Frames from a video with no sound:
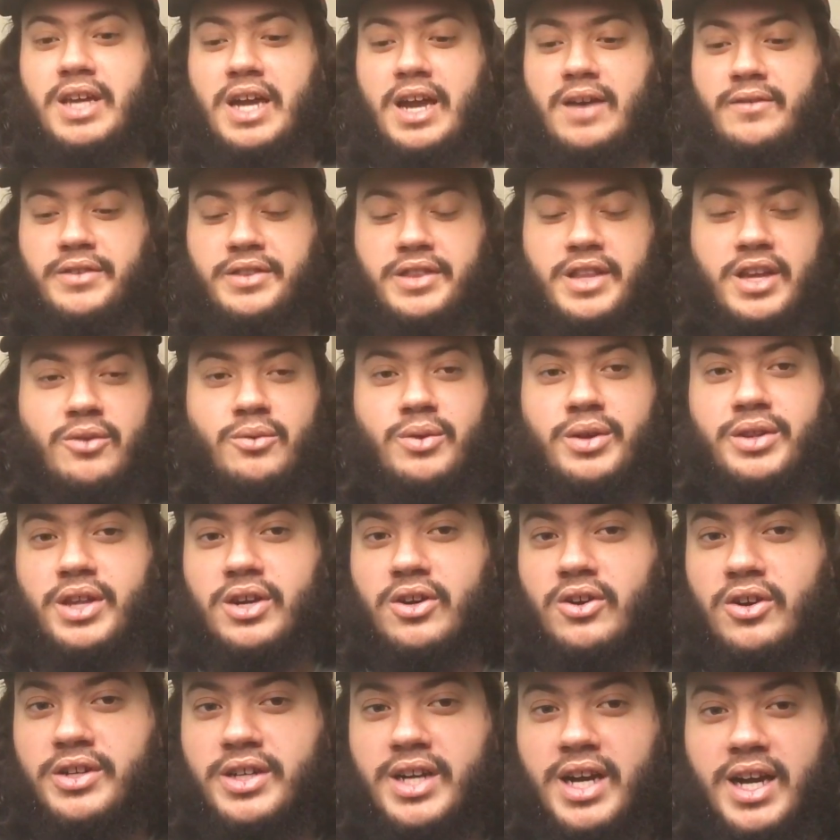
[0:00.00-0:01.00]
they have a thing where they're
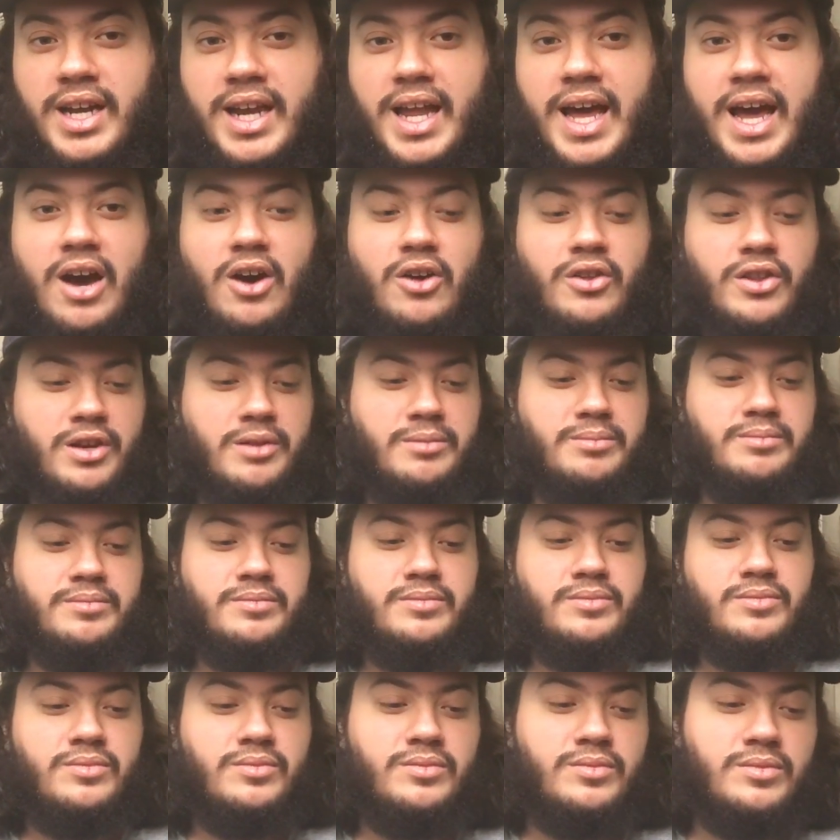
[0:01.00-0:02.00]
going to allow them,
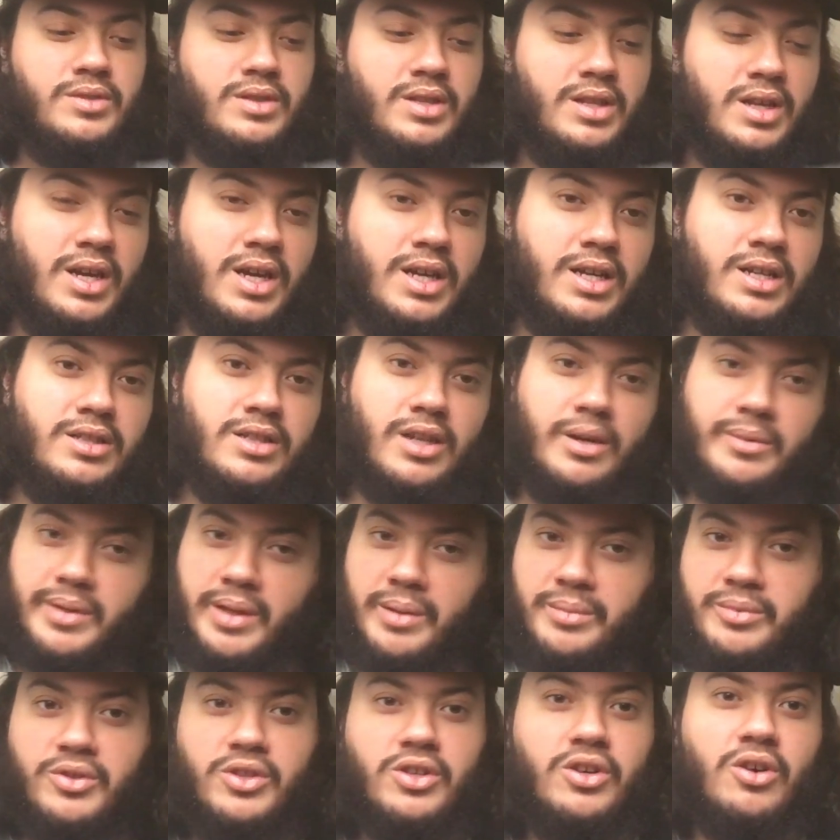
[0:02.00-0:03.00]
like
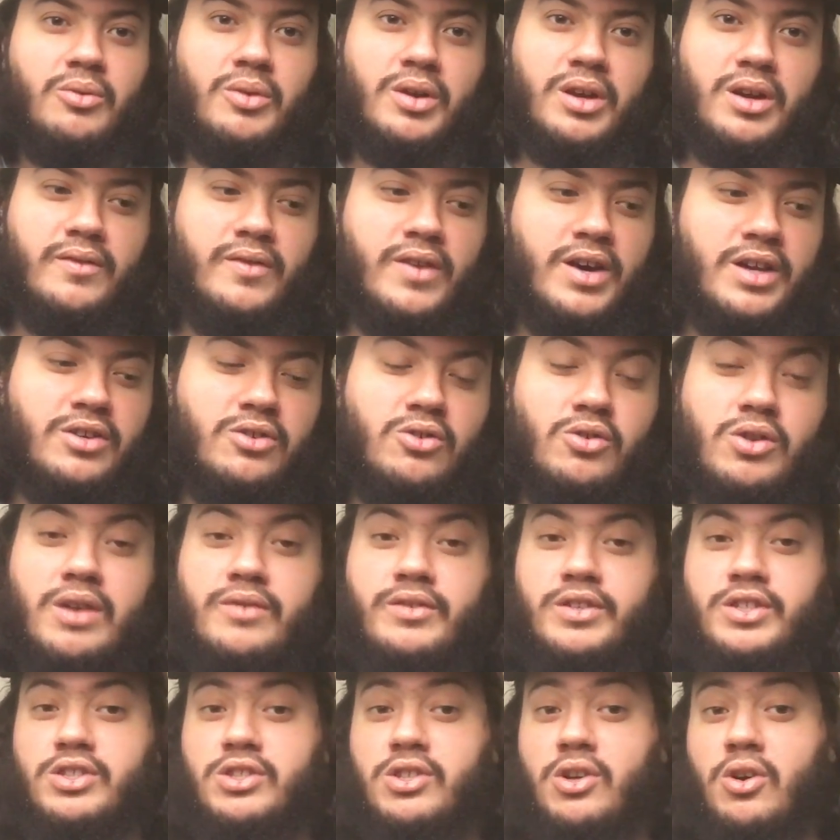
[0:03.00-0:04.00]
WWE or Ring of Honor,
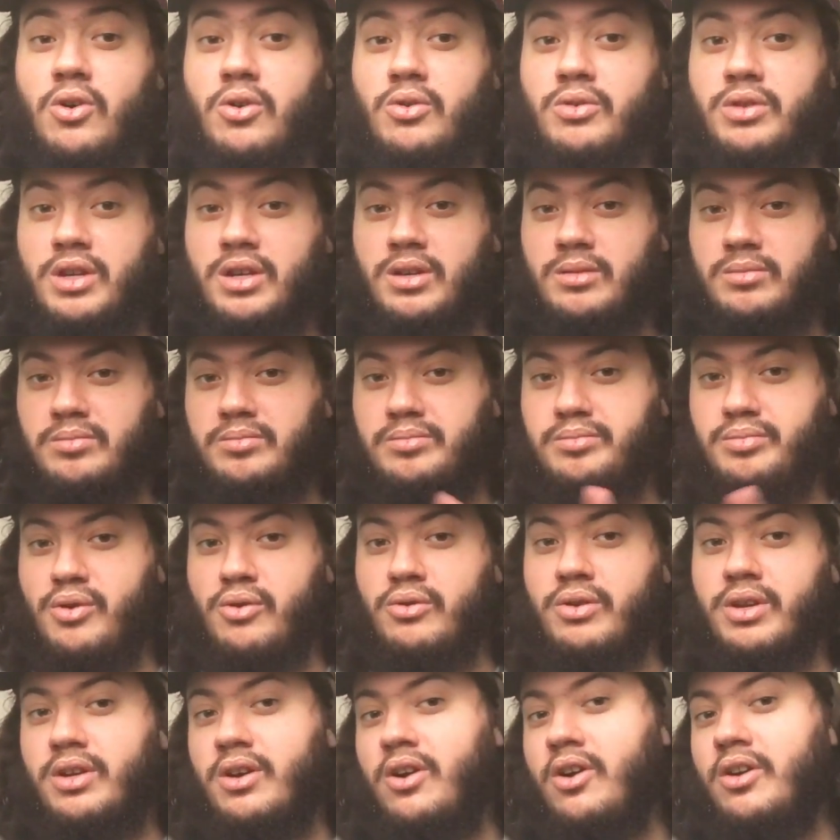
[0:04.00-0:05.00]
whoever show the
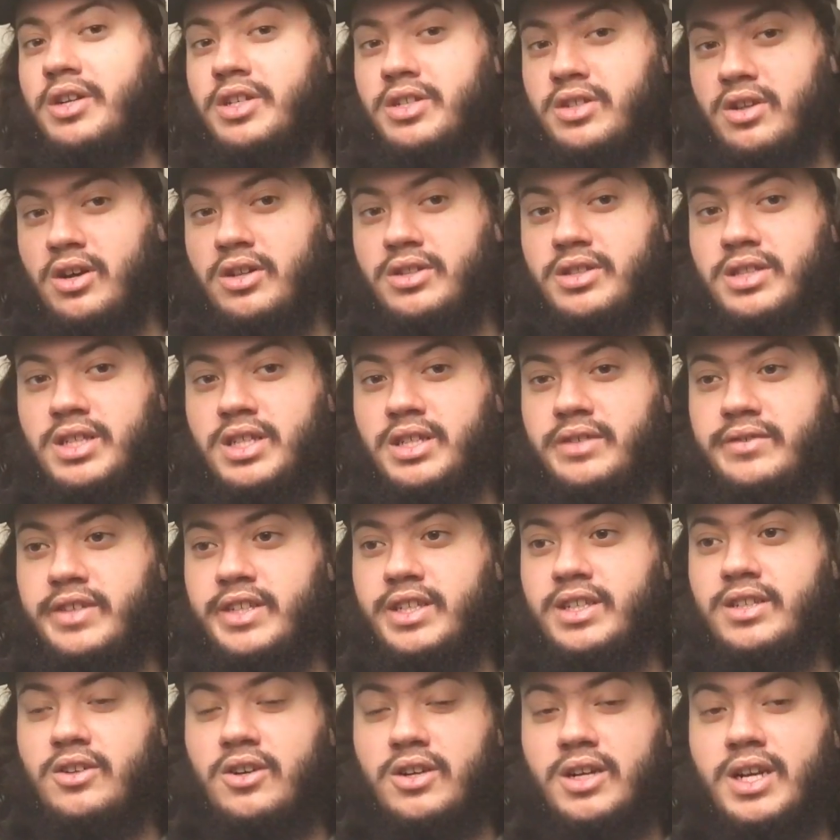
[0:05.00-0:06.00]
Broken Hardys on
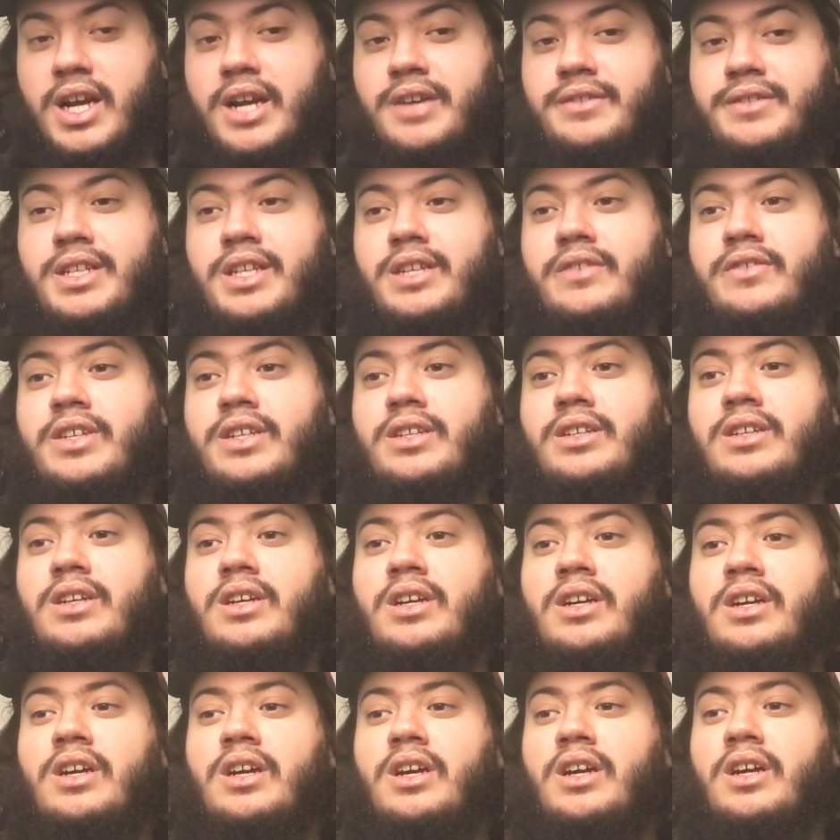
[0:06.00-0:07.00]
TV, on live TV,
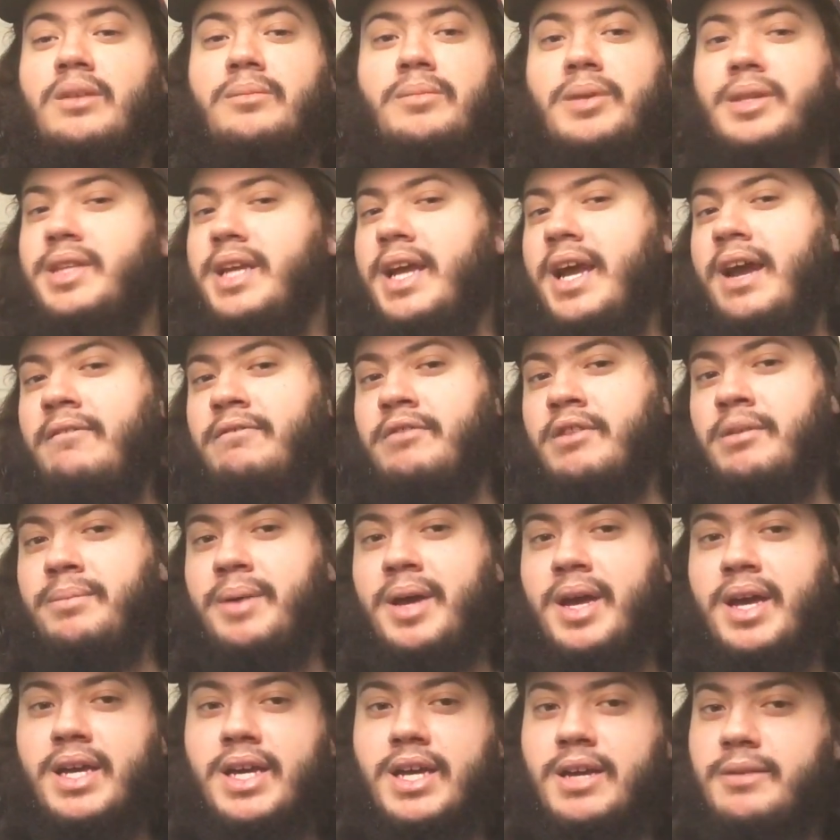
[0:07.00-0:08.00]
but they have to
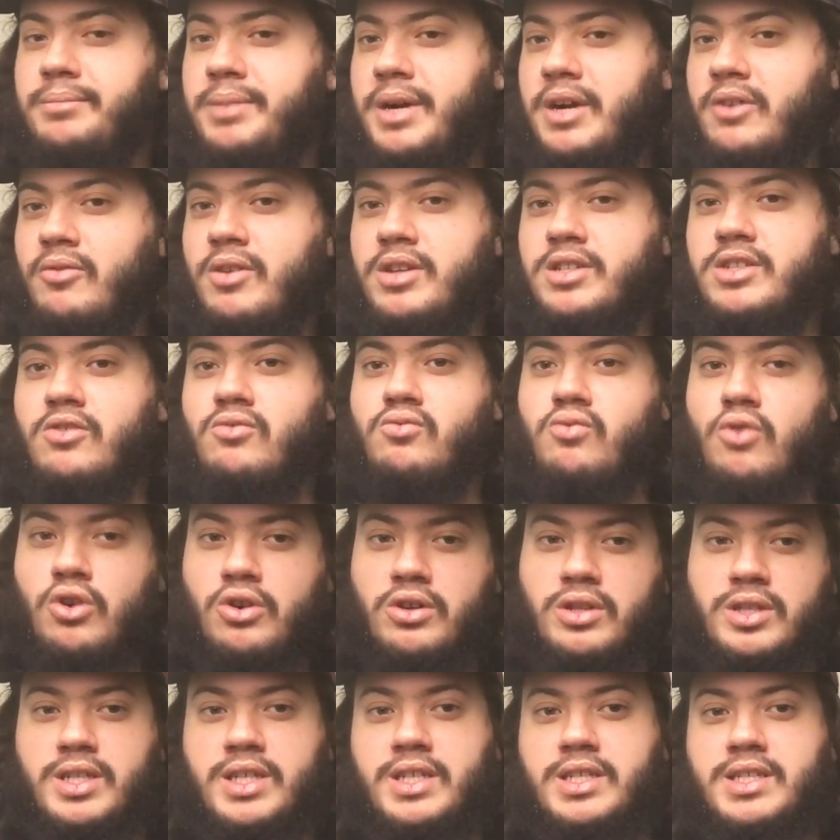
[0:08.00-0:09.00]
pay Impact Wrestling
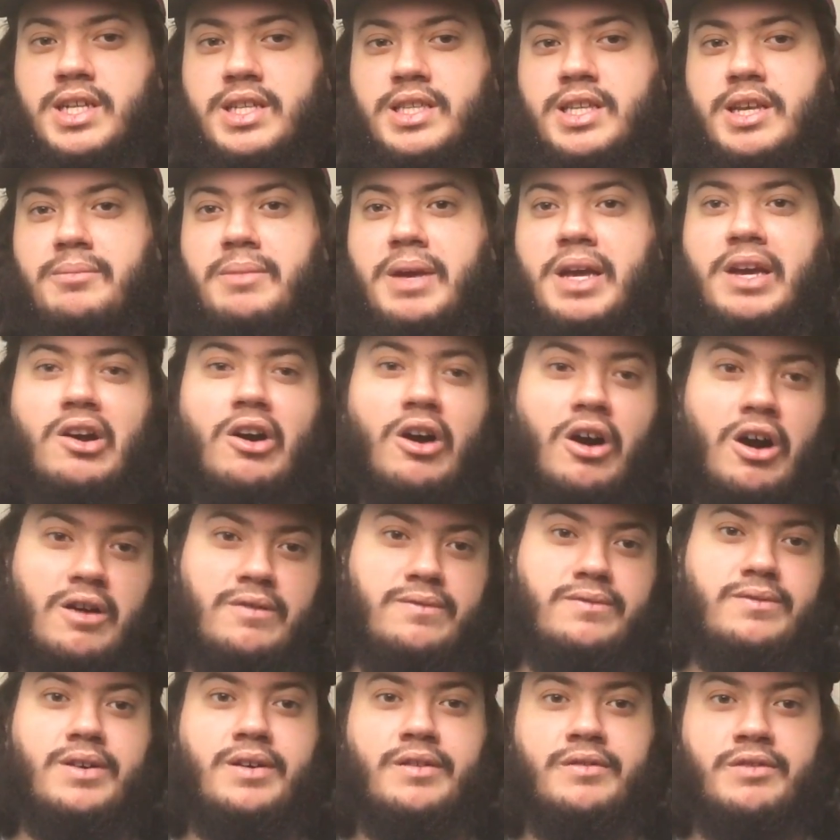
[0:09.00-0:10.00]
royalties that they make
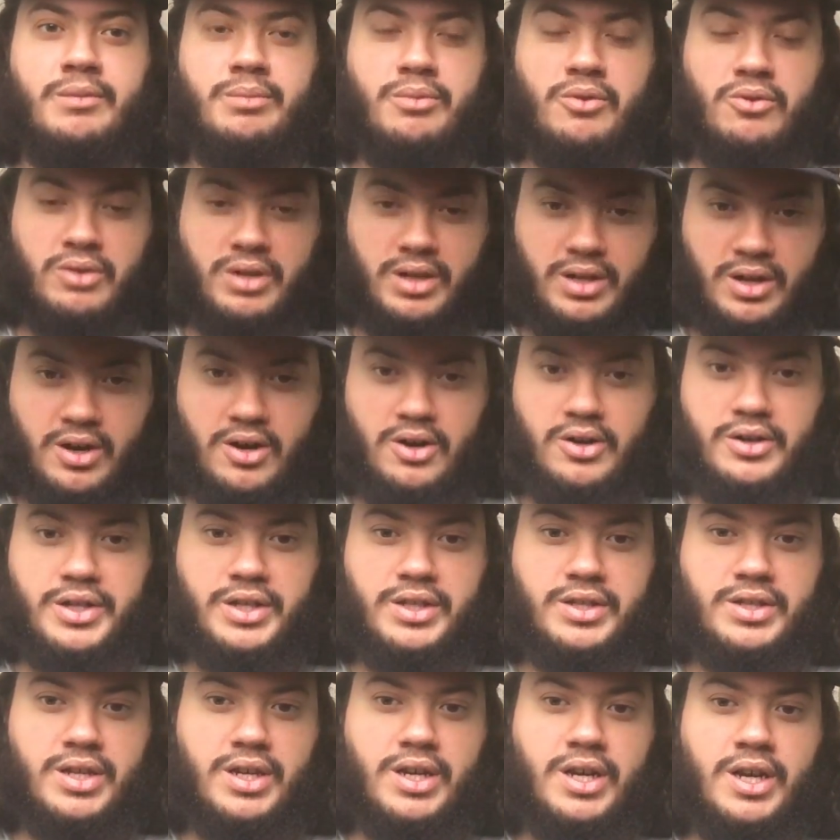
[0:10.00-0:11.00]
off of the Broken
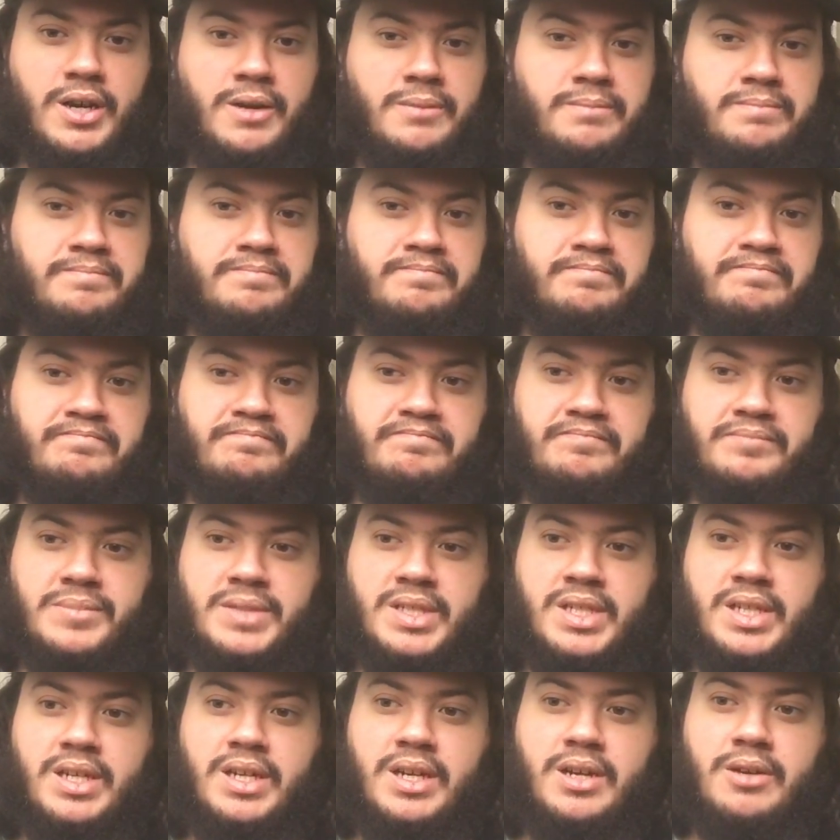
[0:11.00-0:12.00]
Hardys.
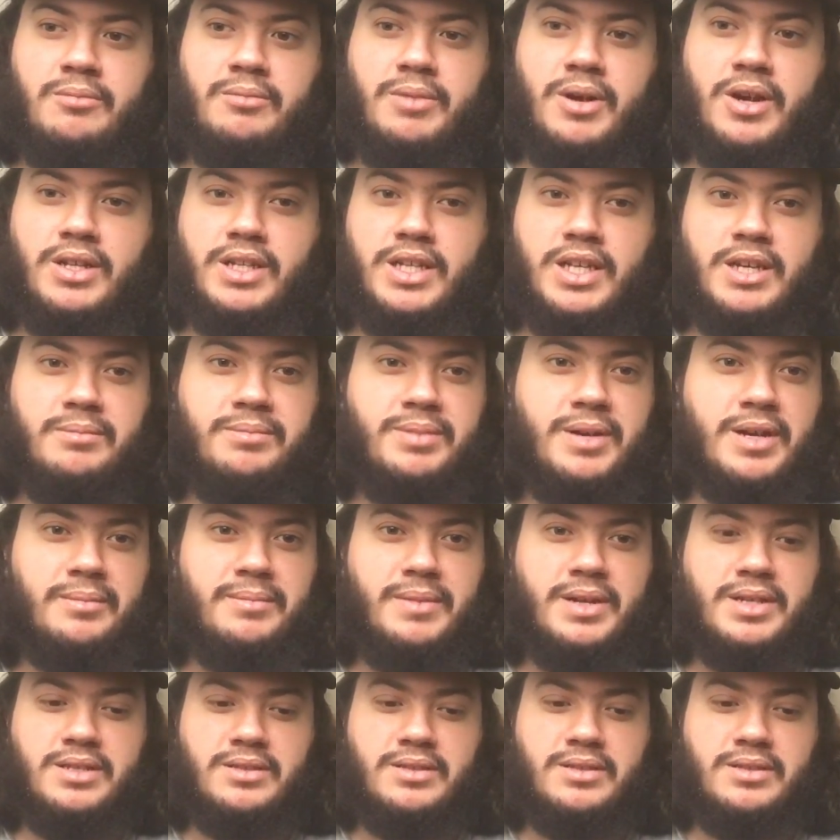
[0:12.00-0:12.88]
Apparently Impact